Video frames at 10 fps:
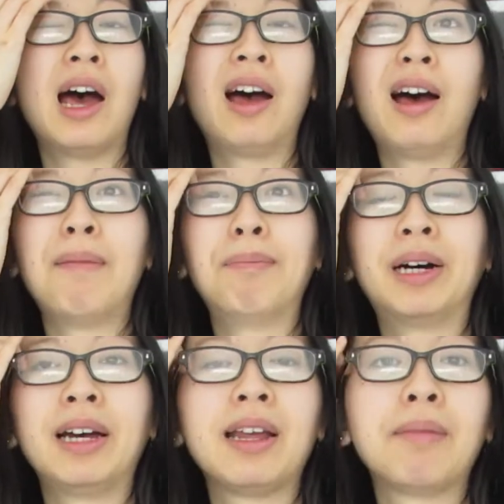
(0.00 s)
Um,
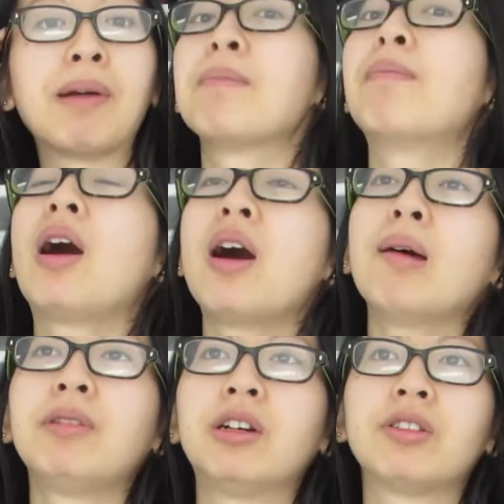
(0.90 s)
but my
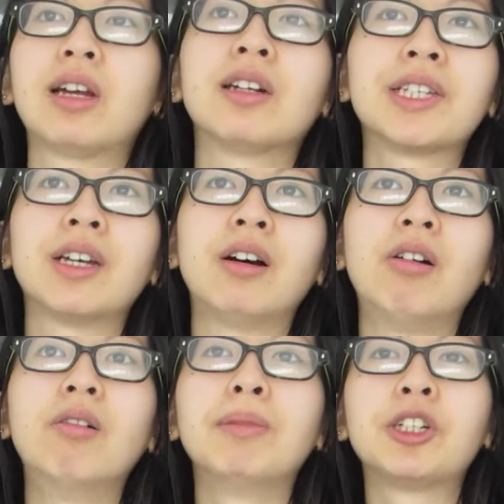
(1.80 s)
mom knows how to
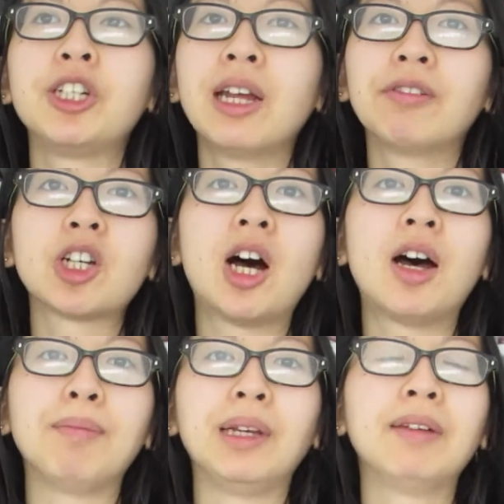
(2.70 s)
sew, but she never
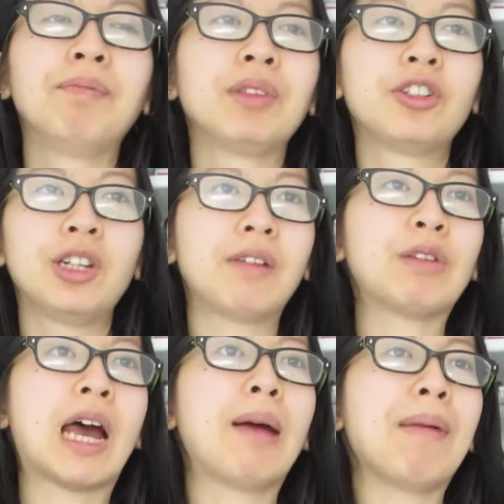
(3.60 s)
taught me. She didn't have
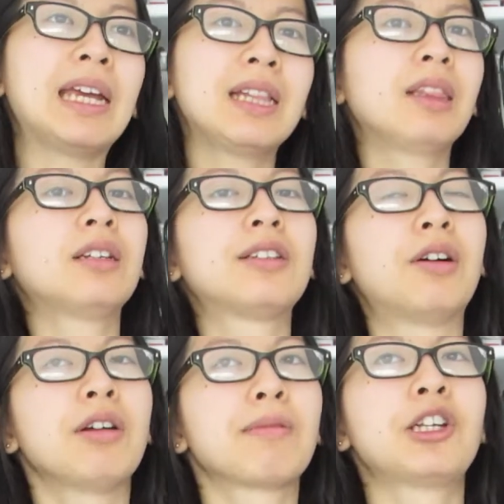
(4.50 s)
time. And the
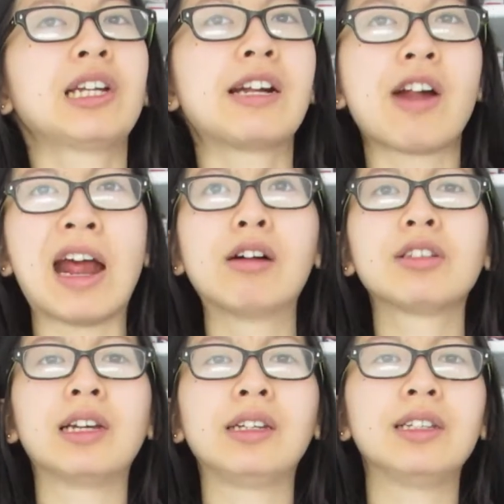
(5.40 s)
sewing machine in our
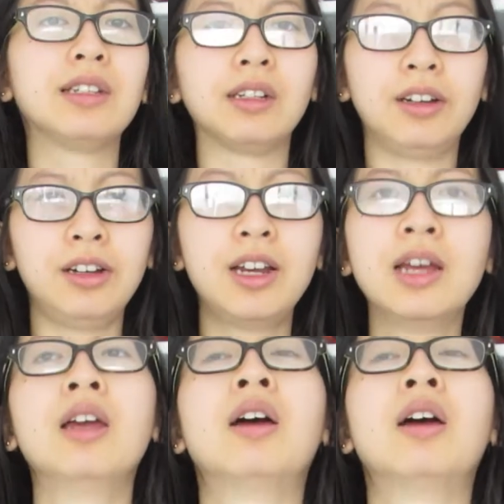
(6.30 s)
house like isn't good.